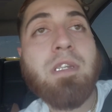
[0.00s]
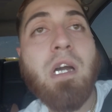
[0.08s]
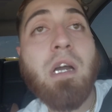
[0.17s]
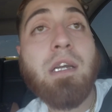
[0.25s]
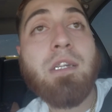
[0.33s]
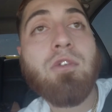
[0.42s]

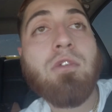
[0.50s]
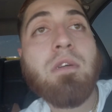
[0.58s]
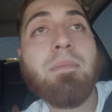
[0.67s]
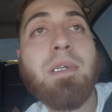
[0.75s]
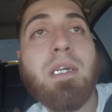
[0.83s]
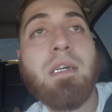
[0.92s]
talking to
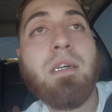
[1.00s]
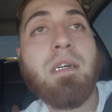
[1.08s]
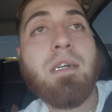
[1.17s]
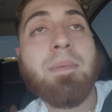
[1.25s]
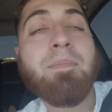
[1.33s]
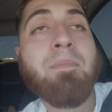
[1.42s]
them, but
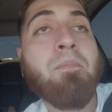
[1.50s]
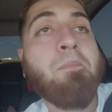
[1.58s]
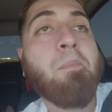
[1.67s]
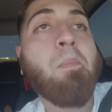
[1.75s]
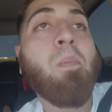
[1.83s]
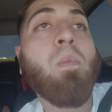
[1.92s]
uh,
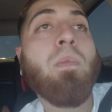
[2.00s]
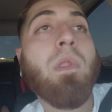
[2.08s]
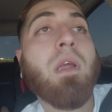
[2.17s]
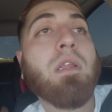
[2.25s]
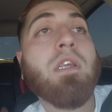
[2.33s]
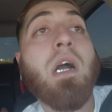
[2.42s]

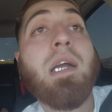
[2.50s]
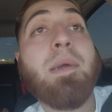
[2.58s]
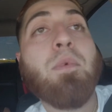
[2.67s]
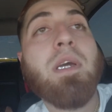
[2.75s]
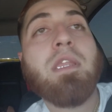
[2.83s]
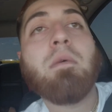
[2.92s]

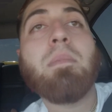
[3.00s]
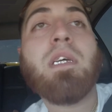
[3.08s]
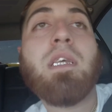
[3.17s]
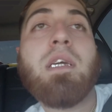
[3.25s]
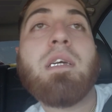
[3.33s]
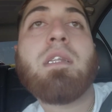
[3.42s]
talking with them.
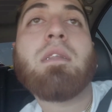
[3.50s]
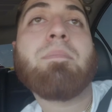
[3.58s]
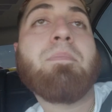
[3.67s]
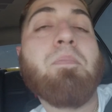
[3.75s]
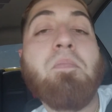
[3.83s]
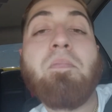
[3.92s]
But yeah,
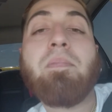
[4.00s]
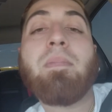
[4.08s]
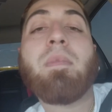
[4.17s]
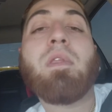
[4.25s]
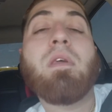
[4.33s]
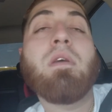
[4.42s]

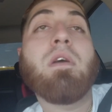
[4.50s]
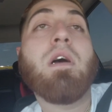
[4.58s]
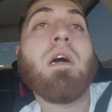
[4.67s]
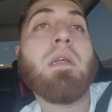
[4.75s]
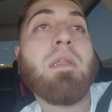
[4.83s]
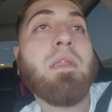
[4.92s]

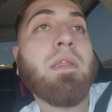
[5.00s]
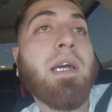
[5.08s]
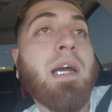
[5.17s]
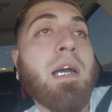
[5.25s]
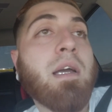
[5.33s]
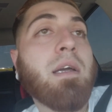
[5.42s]
other than
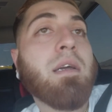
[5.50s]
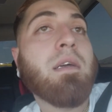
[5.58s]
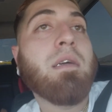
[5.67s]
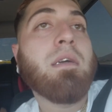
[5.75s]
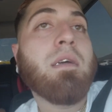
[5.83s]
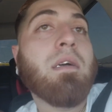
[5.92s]
that,
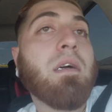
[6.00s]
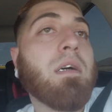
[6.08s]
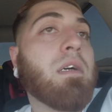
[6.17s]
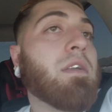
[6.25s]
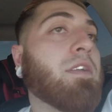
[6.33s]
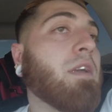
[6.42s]

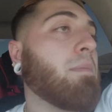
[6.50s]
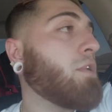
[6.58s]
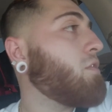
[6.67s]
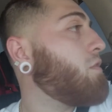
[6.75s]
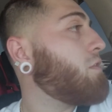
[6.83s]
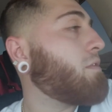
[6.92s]
uh, some
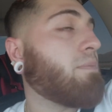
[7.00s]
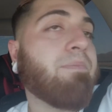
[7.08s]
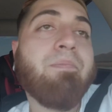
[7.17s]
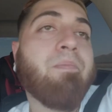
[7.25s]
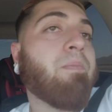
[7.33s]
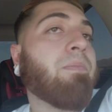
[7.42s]
dude
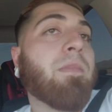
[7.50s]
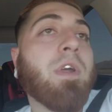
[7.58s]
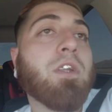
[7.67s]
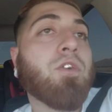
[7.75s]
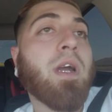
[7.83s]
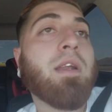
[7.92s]

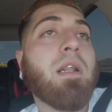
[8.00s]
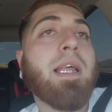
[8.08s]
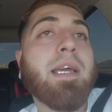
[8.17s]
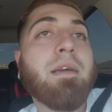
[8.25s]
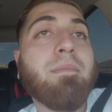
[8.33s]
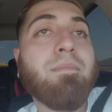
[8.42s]
tried to
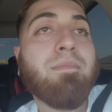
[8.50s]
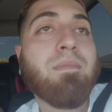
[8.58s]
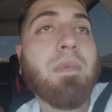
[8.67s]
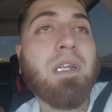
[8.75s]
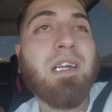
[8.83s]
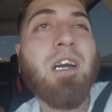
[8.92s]
like
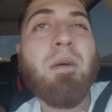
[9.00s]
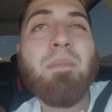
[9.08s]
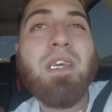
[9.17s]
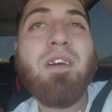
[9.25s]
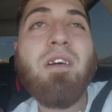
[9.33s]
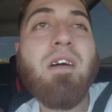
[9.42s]
cut
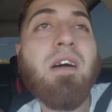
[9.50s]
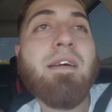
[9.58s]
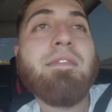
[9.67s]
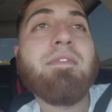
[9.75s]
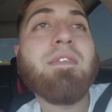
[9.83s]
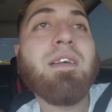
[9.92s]
me
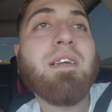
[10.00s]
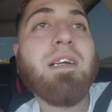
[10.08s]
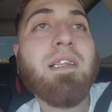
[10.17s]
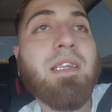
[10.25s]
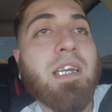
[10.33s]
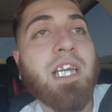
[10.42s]
off,
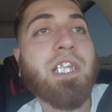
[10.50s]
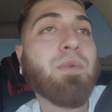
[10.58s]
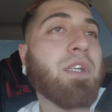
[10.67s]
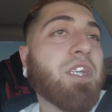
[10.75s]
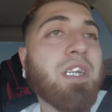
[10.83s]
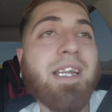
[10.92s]
and then I
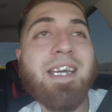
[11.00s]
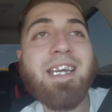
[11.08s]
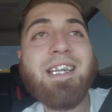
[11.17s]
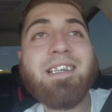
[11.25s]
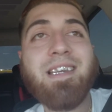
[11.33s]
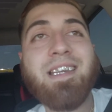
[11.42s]
switched
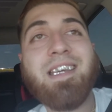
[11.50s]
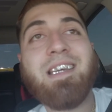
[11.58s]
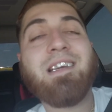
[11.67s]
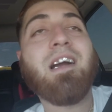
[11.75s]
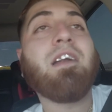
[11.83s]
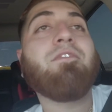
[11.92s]
lanes, and
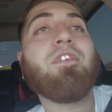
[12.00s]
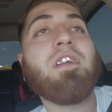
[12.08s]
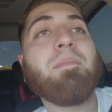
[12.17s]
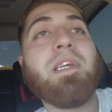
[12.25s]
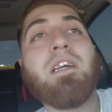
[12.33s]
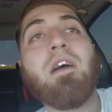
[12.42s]
he got in
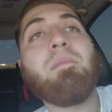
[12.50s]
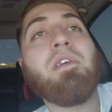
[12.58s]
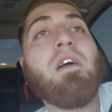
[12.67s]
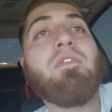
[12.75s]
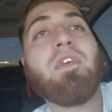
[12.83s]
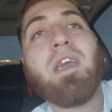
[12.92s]
front of me, cut
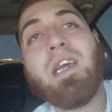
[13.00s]
me off